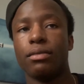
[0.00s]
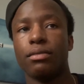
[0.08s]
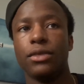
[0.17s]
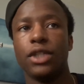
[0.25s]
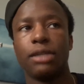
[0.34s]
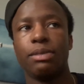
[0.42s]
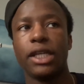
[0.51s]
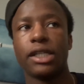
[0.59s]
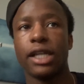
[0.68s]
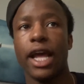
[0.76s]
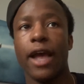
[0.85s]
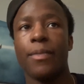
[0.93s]
just because of
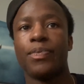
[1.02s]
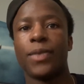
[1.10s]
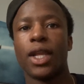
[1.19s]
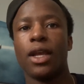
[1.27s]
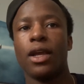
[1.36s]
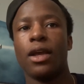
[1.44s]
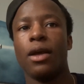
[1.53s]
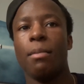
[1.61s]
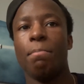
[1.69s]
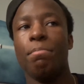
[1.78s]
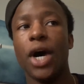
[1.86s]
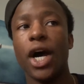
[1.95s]
that.
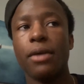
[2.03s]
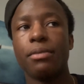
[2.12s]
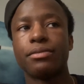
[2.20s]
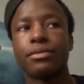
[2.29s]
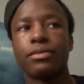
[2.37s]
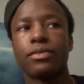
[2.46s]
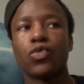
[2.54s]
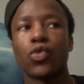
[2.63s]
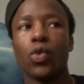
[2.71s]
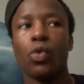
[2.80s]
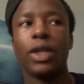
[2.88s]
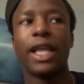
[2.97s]
But
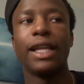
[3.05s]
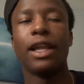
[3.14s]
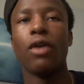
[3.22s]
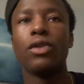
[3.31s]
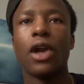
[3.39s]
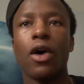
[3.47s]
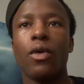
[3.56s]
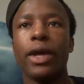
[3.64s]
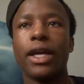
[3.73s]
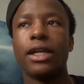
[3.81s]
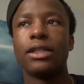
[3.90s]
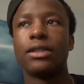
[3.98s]
what they don't know
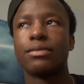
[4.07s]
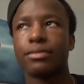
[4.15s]
is